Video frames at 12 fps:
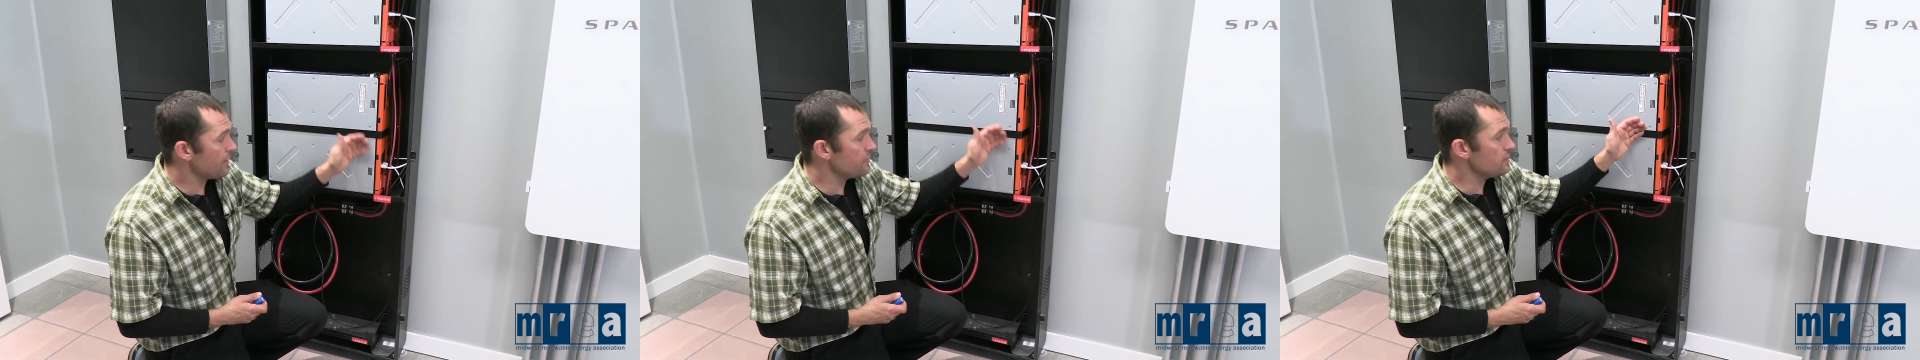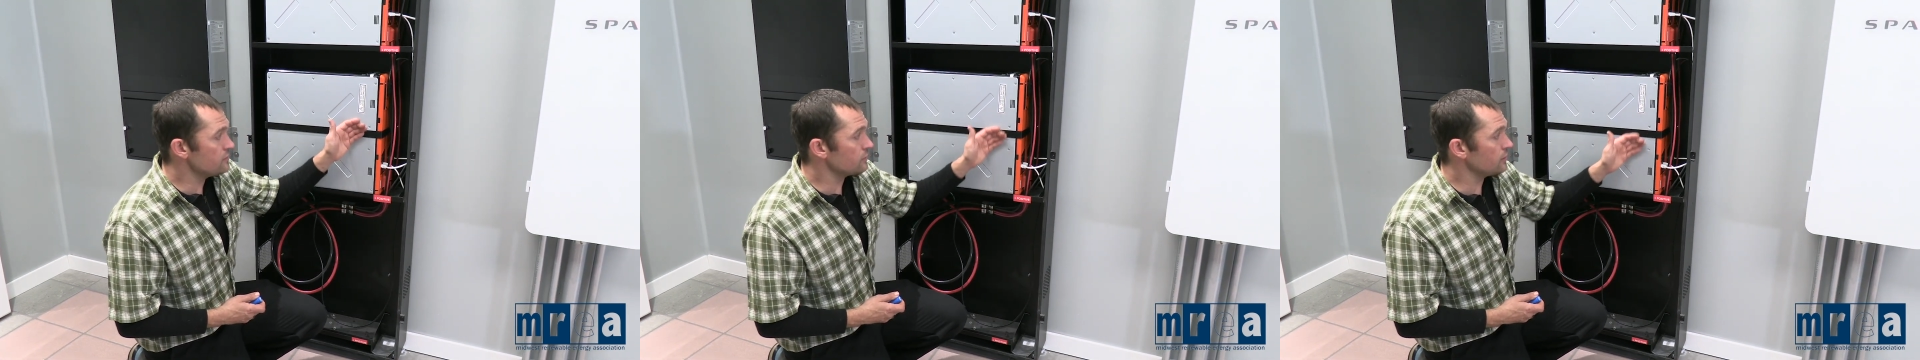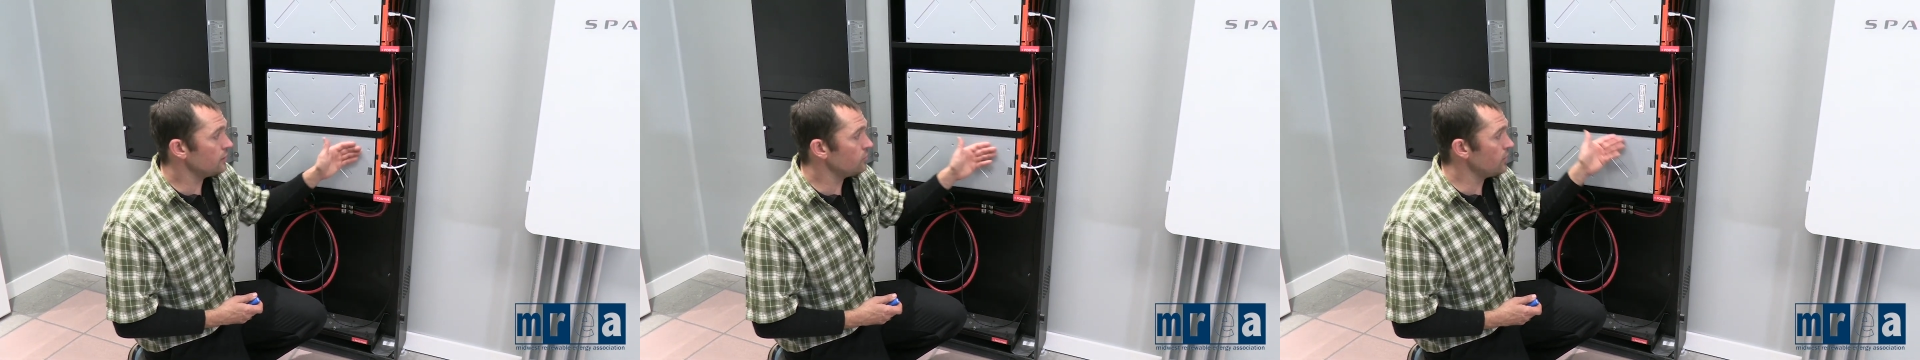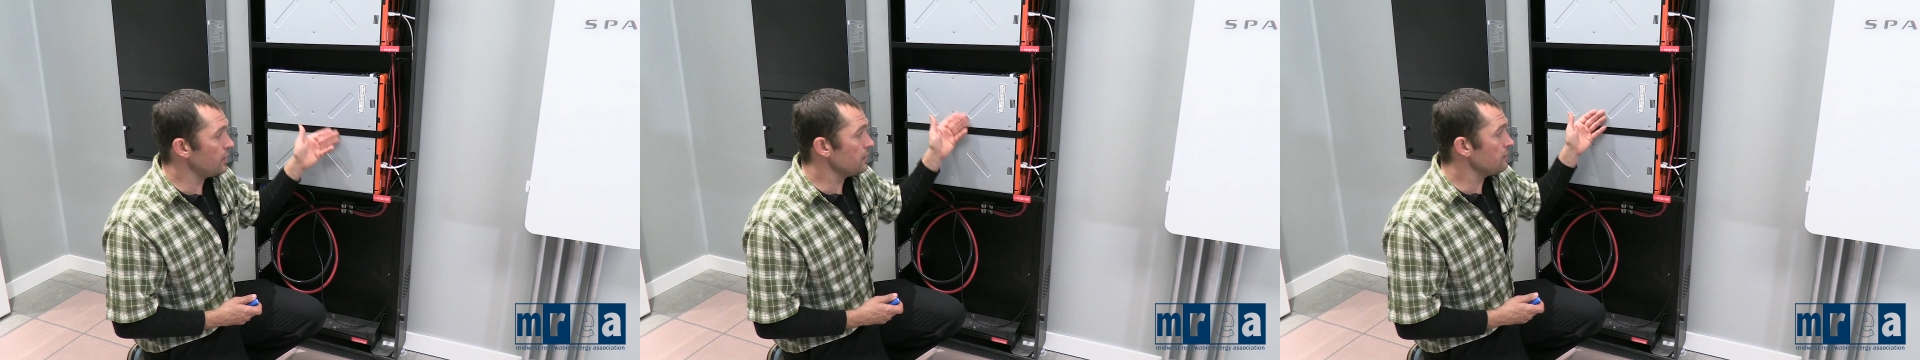And these are
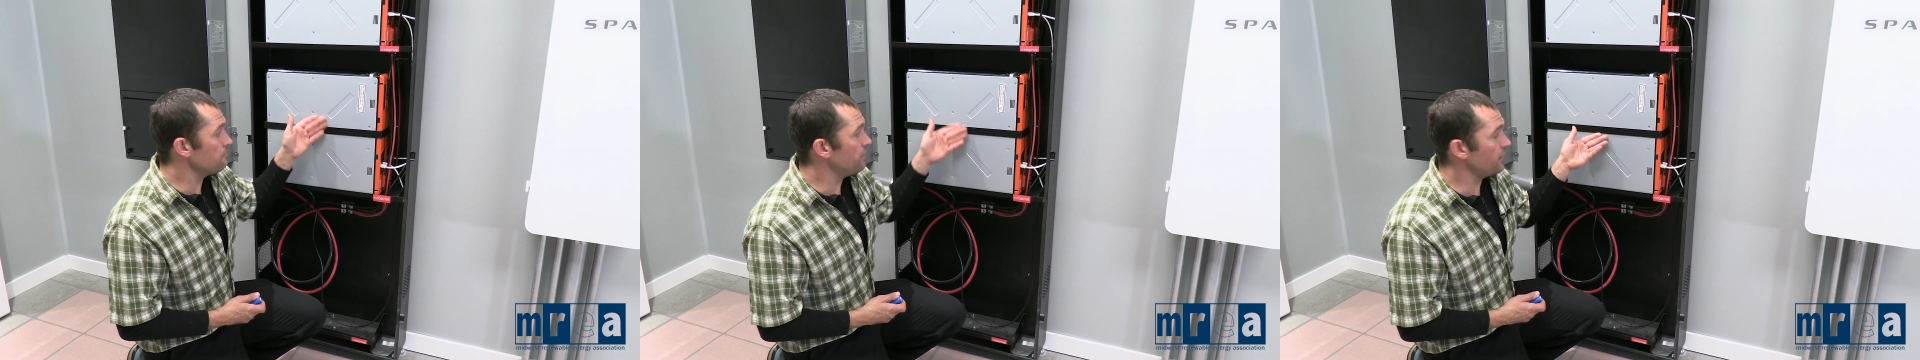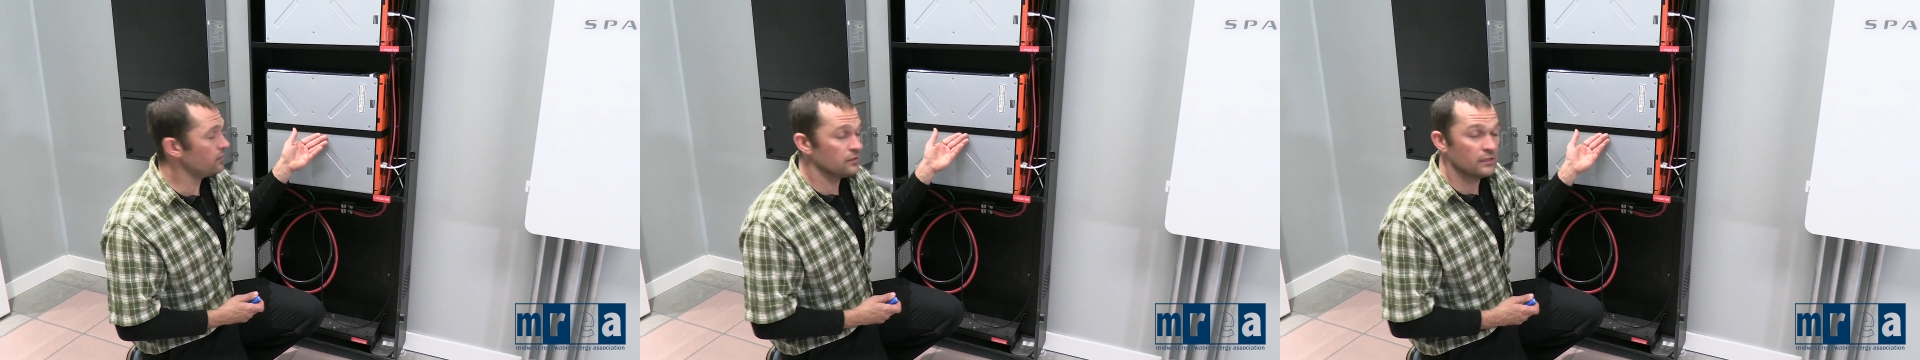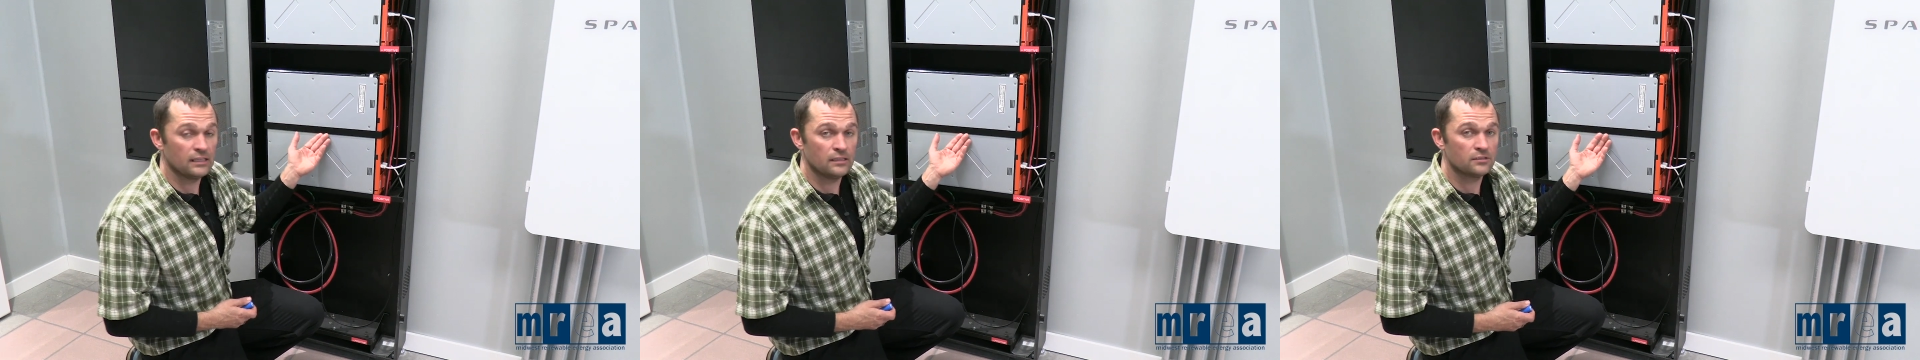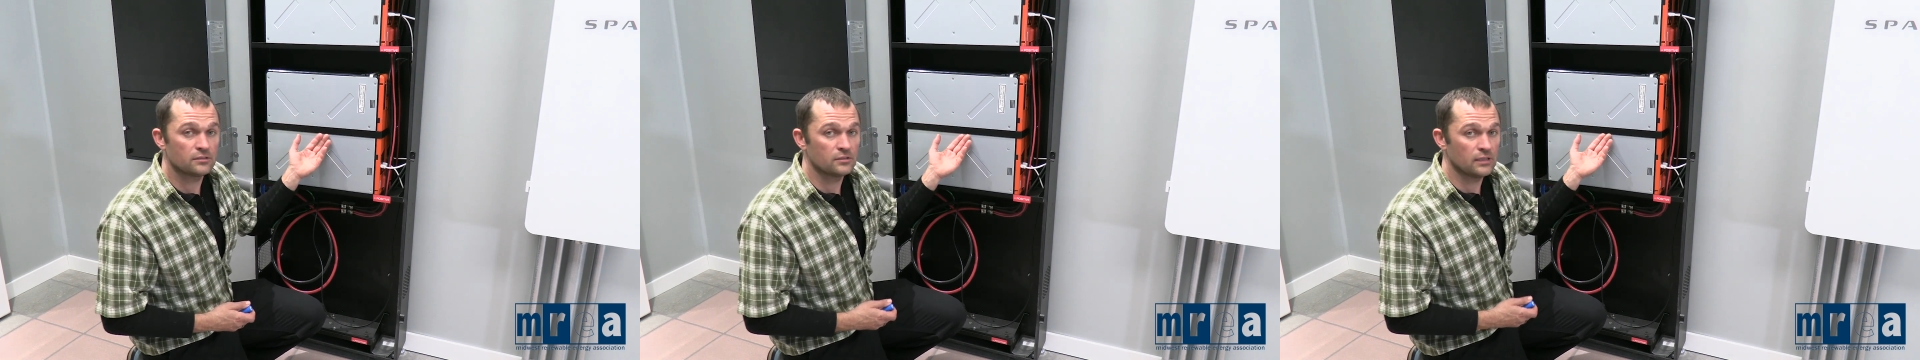all running in
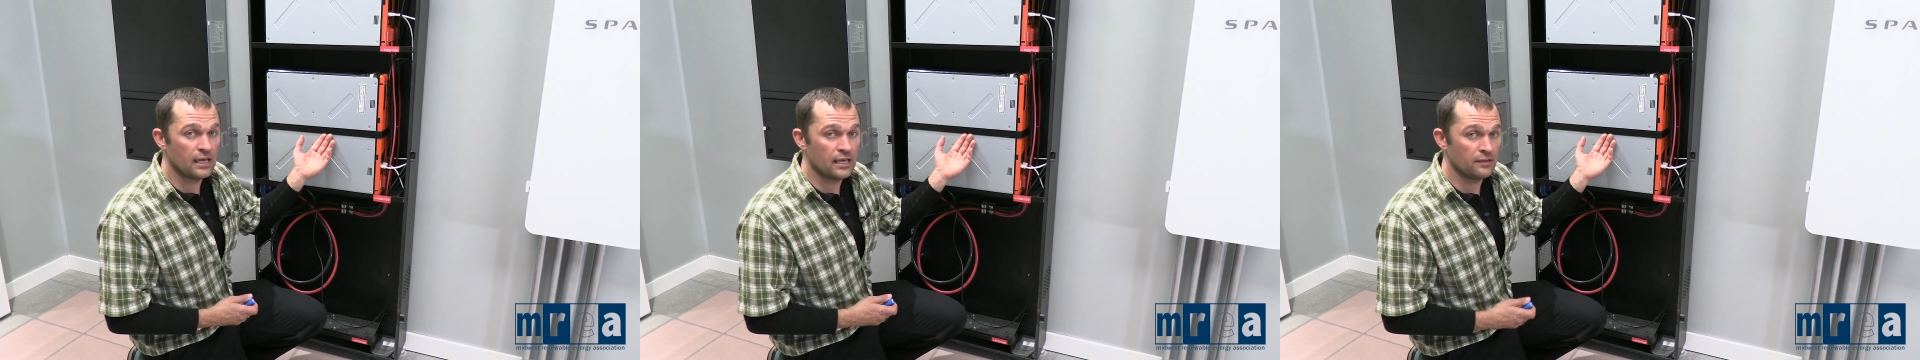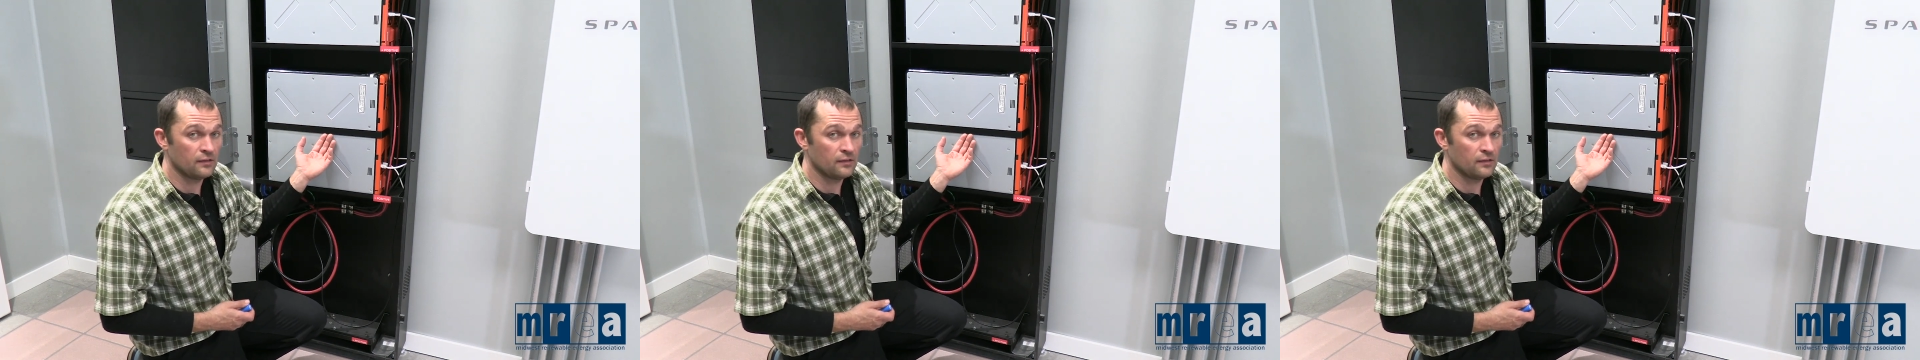parallels.